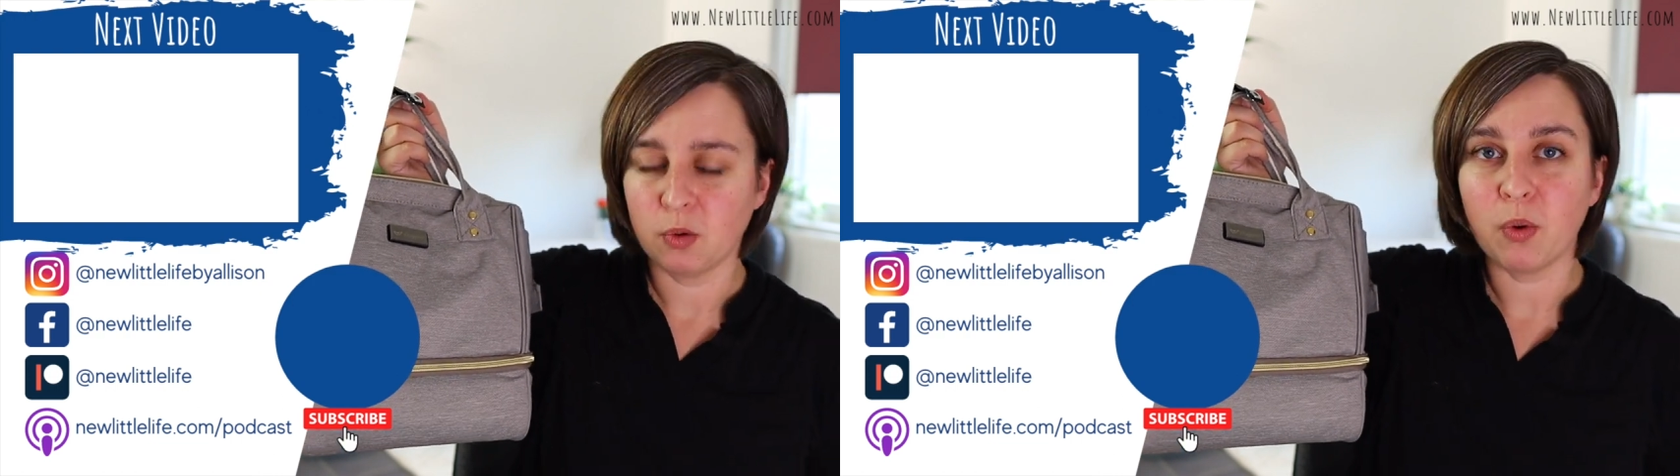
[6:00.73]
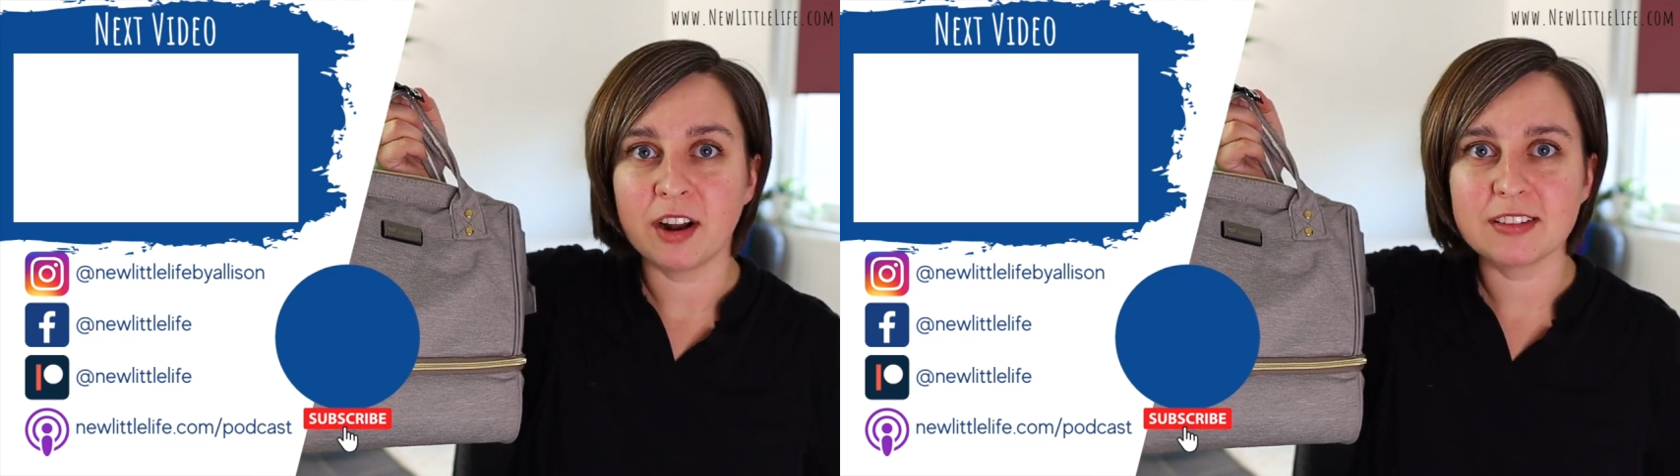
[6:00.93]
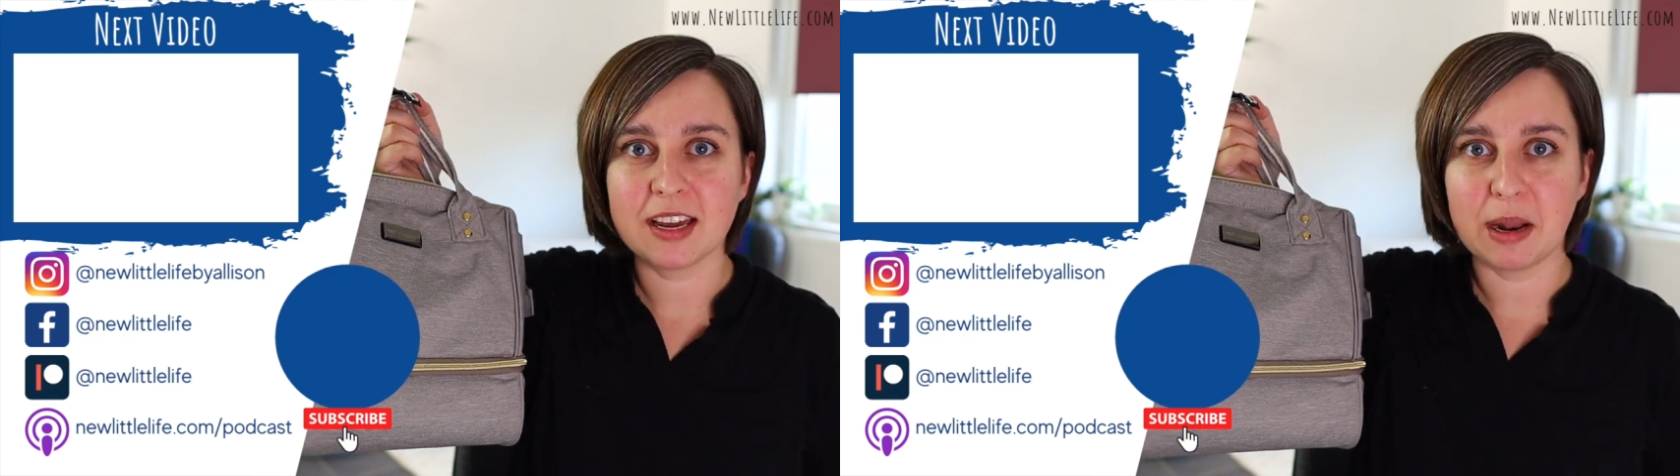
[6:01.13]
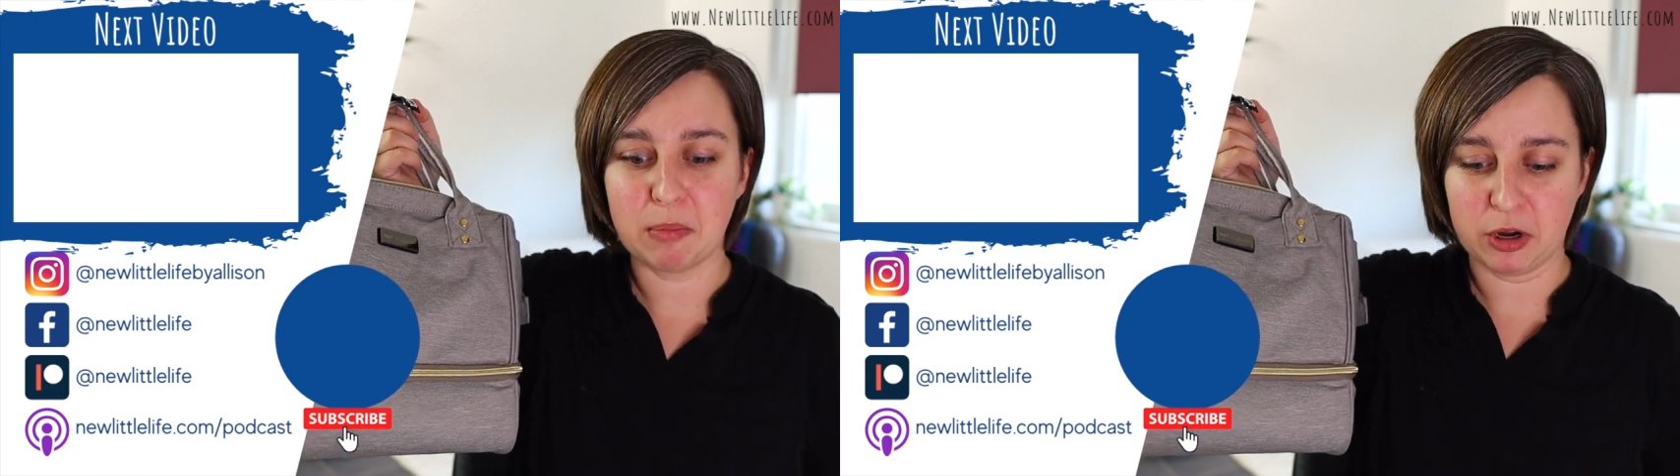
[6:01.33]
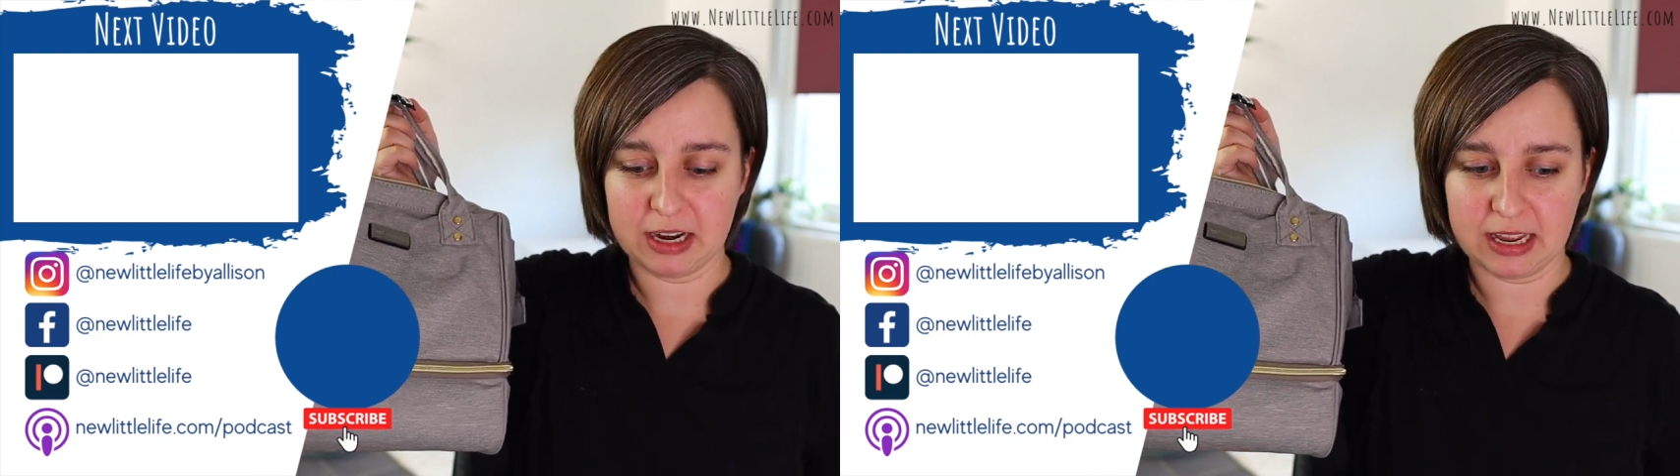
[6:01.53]
What else can I
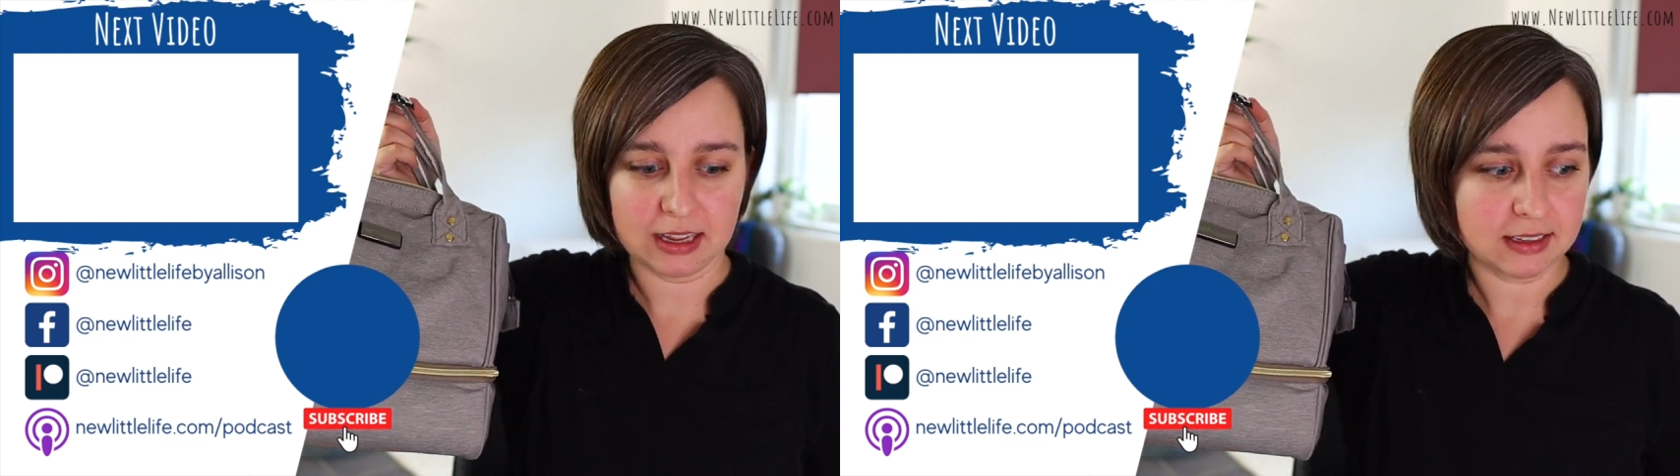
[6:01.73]
put in it?